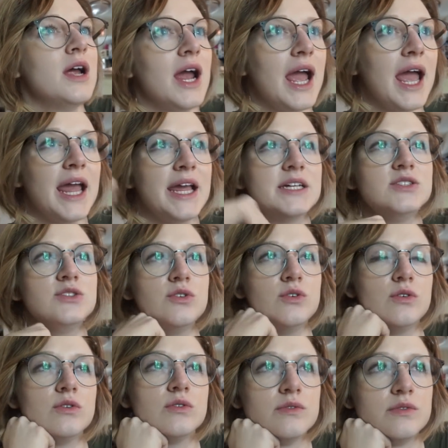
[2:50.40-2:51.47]

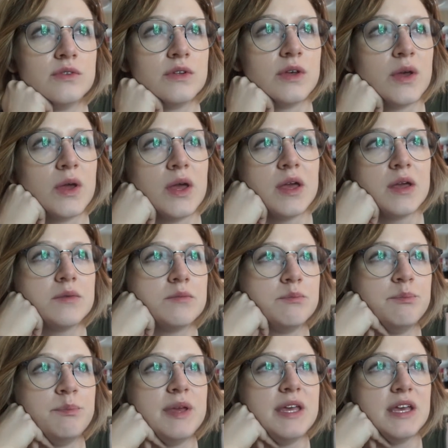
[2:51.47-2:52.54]
handle
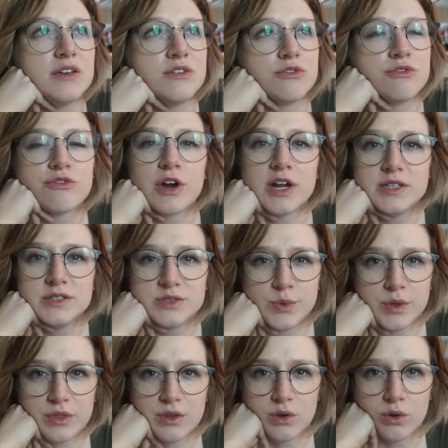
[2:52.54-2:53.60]
being friends
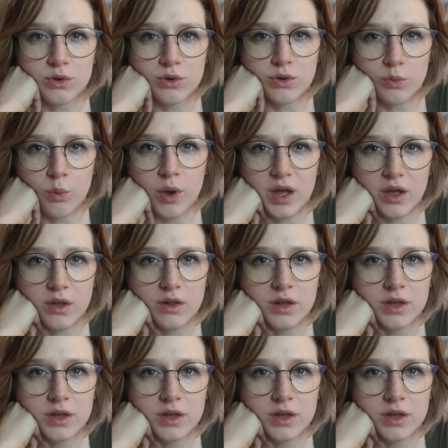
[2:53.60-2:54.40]
with a girl well.